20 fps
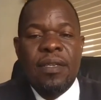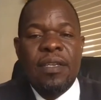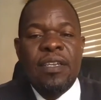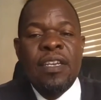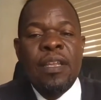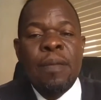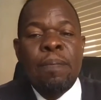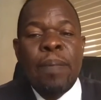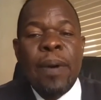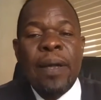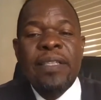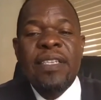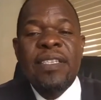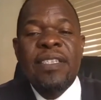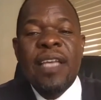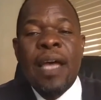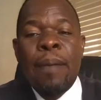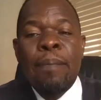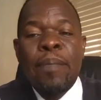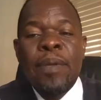The parties
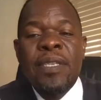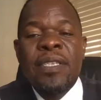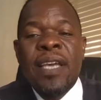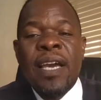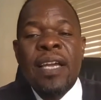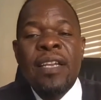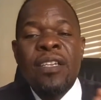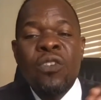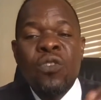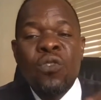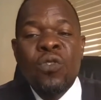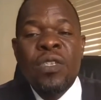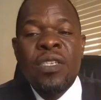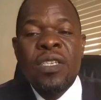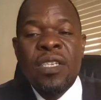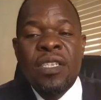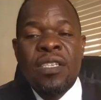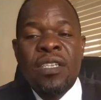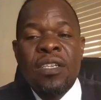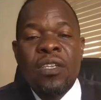are basically
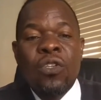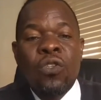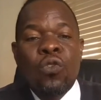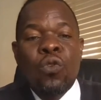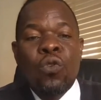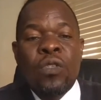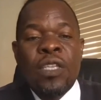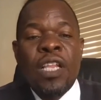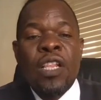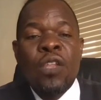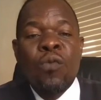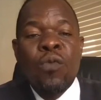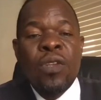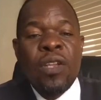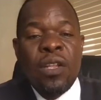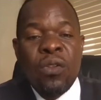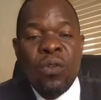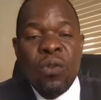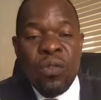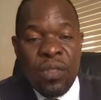using it to tell one
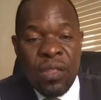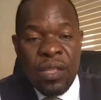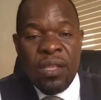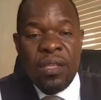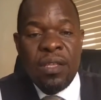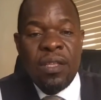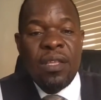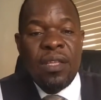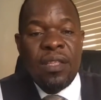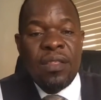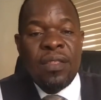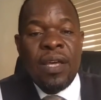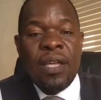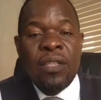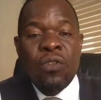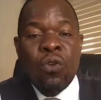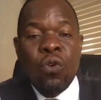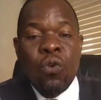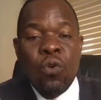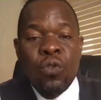another
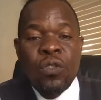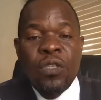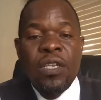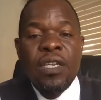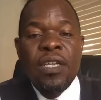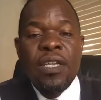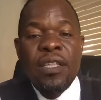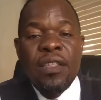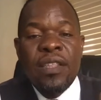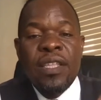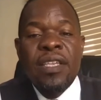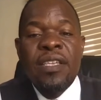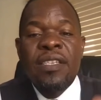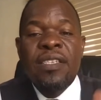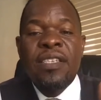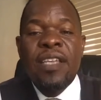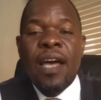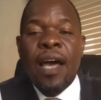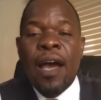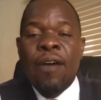that, quote,
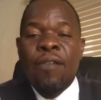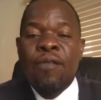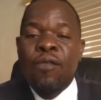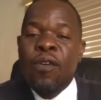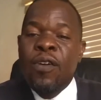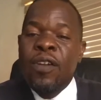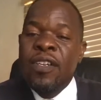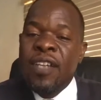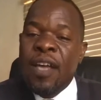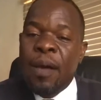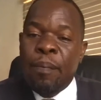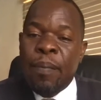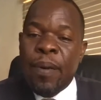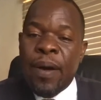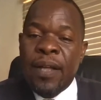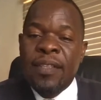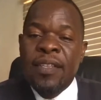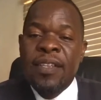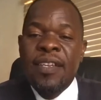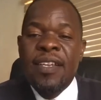things have fallen
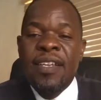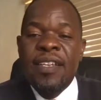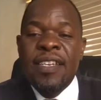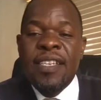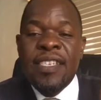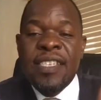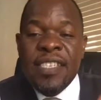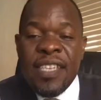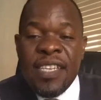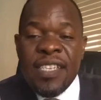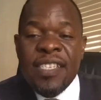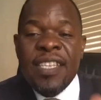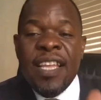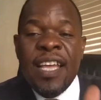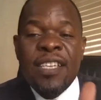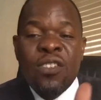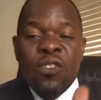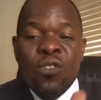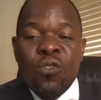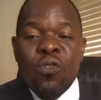apart, the center
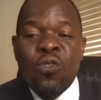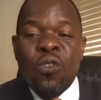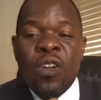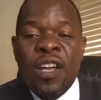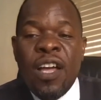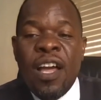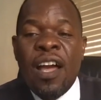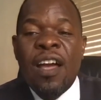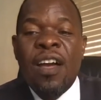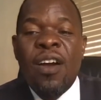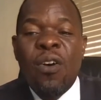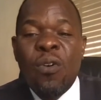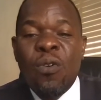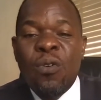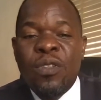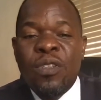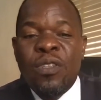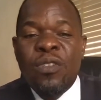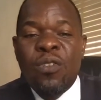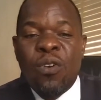is no longer
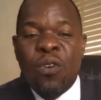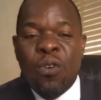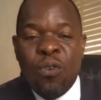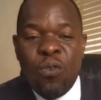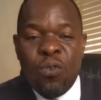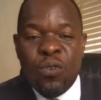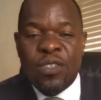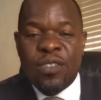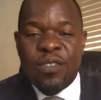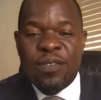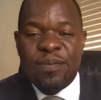holding, unquote.